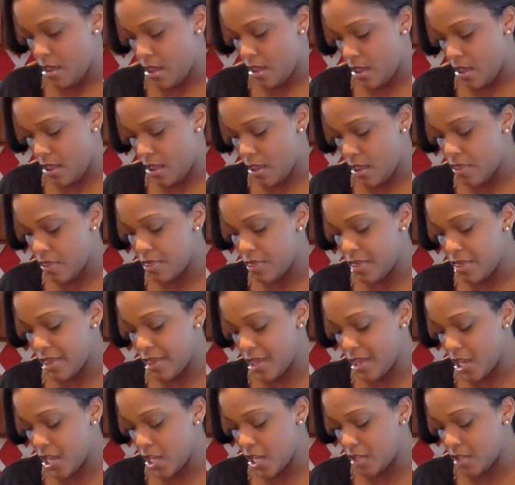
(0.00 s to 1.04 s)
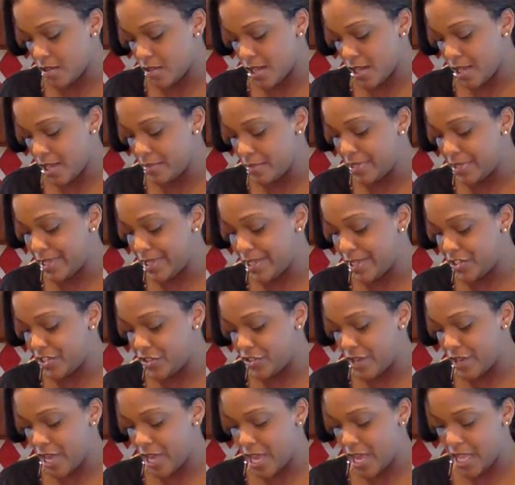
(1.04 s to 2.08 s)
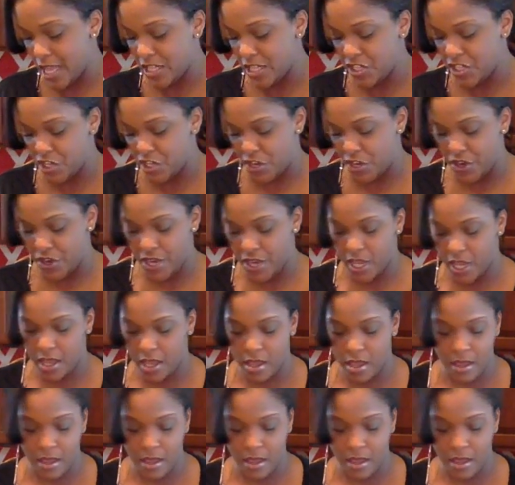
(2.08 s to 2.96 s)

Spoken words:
And then it's time to get your hands dirty.